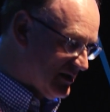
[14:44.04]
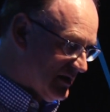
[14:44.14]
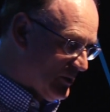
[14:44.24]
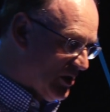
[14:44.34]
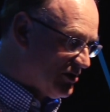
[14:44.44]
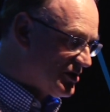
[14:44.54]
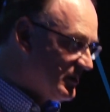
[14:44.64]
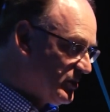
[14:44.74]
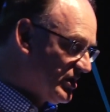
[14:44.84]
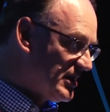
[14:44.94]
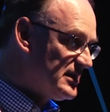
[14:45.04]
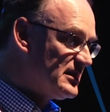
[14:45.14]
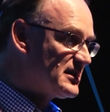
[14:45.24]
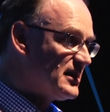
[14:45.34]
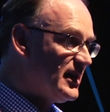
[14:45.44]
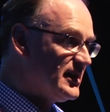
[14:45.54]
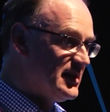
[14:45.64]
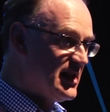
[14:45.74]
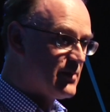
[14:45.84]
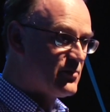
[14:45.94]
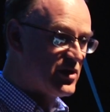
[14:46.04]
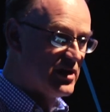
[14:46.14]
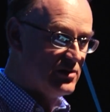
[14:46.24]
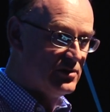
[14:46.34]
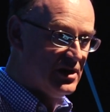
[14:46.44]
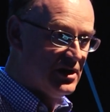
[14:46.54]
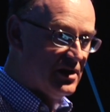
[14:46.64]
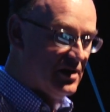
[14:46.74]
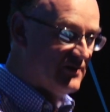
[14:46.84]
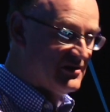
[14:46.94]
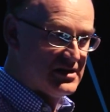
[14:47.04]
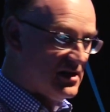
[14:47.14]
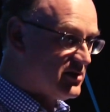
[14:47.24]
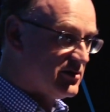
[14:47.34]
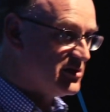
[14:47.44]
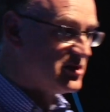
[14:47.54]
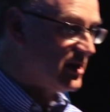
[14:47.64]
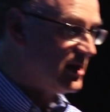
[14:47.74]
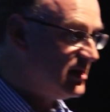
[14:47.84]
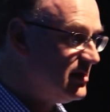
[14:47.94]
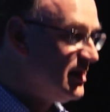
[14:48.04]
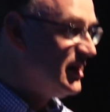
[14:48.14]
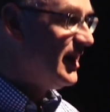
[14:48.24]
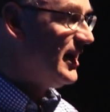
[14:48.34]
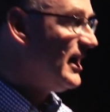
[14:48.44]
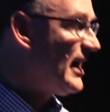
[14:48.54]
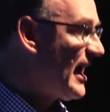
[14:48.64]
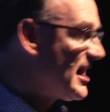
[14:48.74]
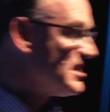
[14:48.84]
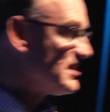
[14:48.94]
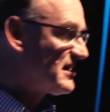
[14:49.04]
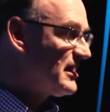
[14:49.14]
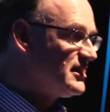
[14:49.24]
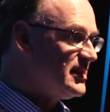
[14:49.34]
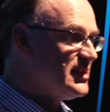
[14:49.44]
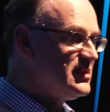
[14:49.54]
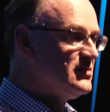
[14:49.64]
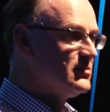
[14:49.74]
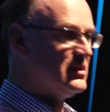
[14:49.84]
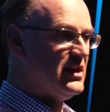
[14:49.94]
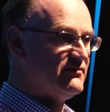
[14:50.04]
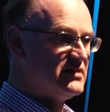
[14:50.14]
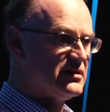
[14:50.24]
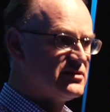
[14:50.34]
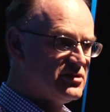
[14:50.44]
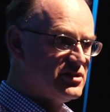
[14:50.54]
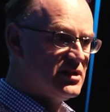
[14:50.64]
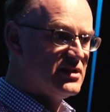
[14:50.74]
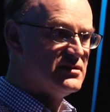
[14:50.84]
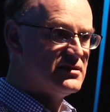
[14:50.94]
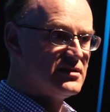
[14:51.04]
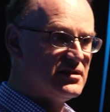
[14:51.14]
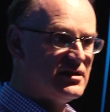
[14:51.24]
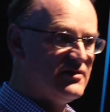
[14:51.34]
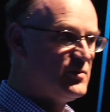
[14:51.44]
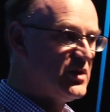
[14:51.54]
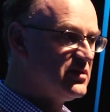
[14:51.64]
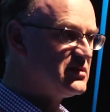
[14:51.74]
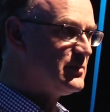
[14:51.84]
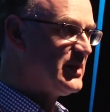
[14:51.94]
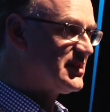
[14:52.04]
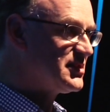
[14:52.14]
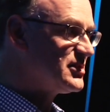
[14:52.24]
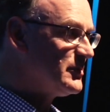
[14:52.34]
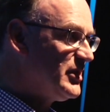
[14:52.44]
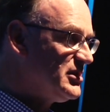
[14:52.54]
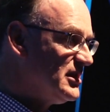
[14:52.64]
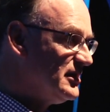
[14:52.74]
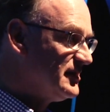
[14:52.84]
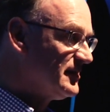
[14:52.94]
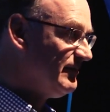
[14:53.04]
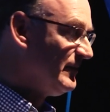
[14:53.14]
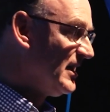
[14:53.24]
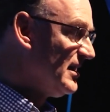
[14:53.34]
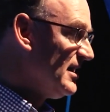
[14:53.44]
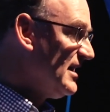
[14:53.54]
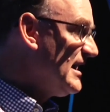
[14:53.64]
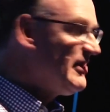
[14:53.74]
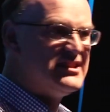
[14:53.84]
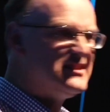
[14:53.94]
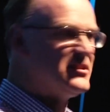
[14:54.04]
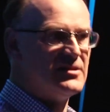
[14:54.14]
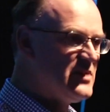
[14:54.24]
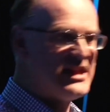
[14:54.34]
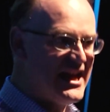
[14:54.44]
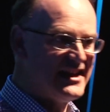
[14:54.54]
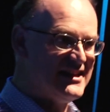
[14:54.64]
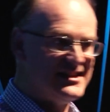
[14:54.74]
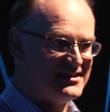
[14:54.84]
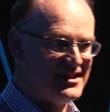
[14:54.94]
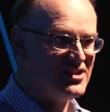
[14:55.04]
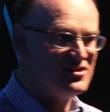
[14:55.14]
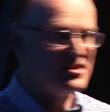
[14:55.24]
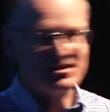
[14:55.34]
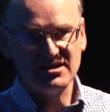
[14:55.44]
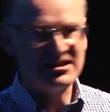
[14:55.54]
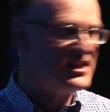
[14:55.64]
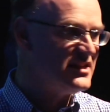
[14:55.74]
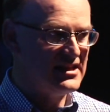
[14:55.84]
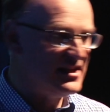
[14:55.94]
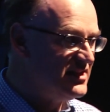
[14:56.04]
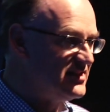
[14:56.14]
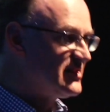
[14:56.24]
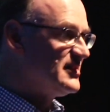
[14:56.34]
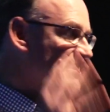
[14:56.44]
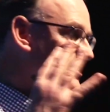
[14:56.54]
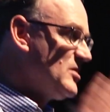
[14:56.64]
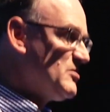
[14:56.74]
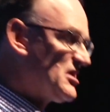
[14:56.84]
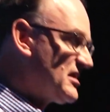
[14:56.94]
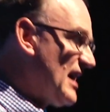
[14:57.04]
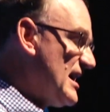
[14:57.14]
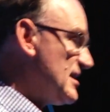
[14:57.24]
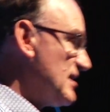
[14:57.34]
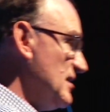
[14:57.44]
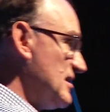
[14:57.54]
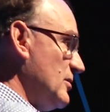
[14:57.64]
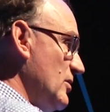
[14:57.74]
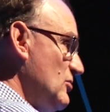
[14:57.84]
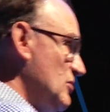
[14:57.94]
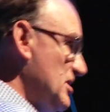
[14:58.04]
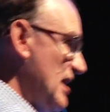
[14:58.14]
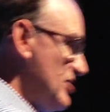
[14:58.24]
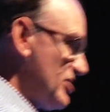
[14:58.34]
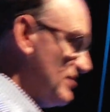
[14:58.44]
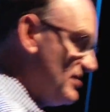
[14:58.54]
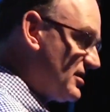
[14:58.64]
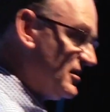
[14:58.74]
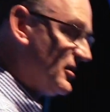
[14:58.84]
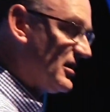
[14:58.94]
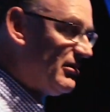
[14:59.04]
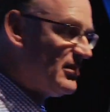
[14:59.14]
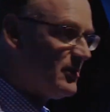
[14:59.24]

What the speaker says: laboratory and putting it inside the embryo of a duck or a chicken, and suddenly you're going to have ducks and chickens that can give birth to passenger pigeons. Now, it isn't going to be that easy. It's going to take years, and there's going to be mistakes, and there's going to be mutations, and you're going to end